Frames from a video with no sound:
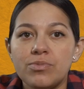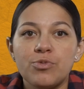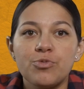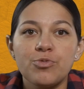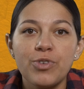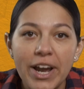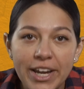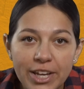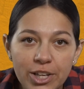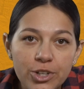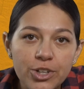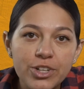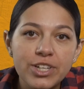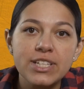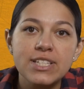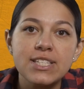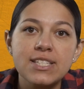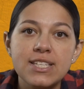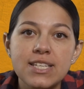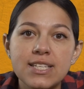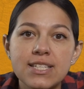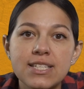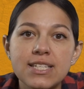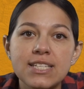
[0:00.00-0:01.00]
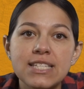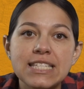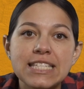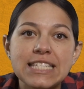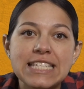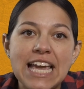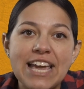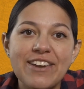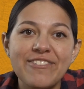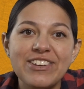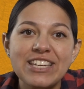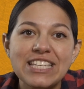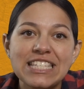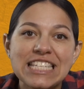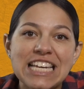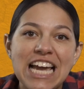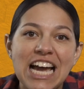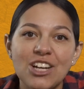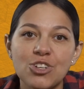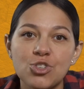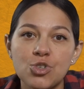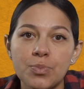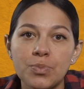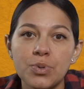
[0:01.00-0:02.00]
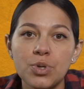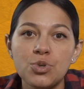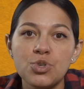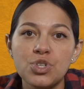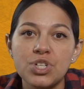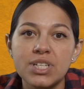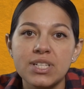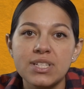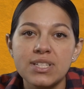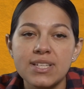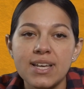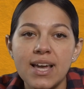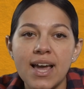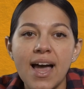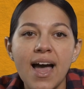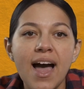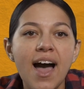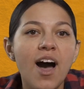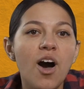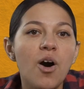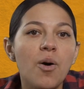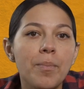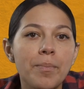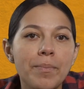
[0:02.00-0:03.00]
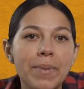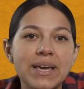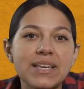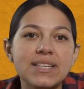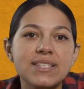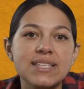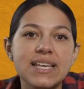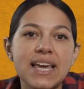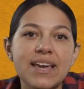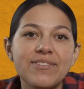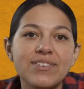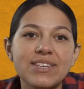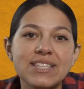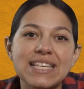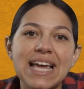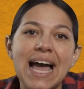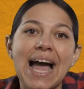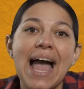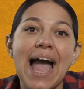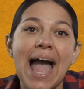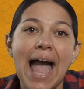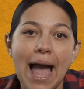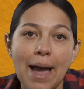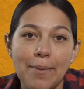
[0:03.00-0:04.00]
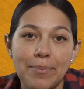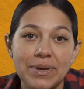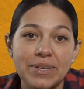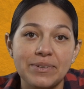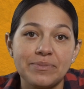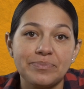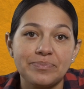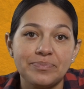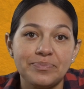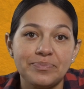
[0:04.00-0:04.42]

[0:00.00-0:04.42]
Regular, consistent savings contributions help make savings a habit.